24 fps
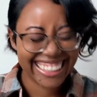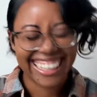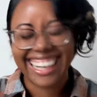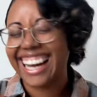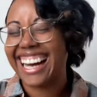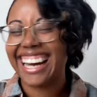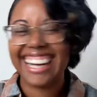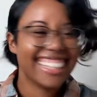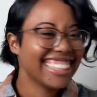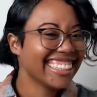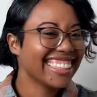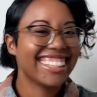
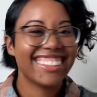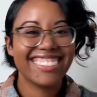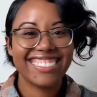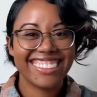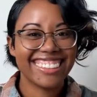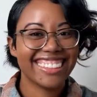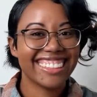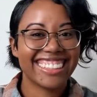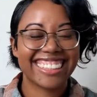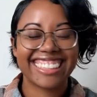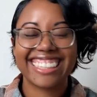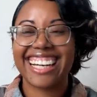I love
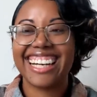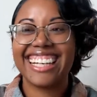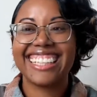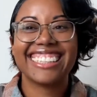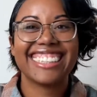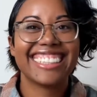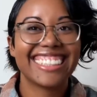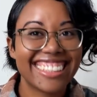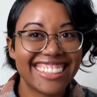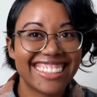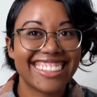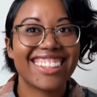these guys
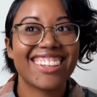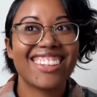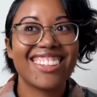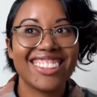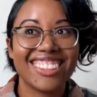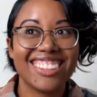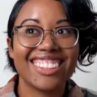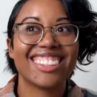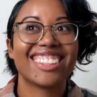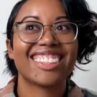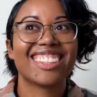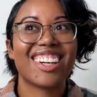so
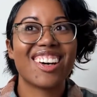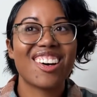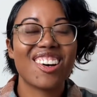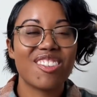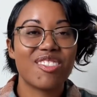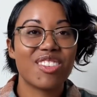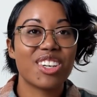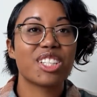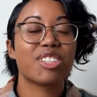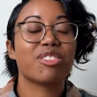much.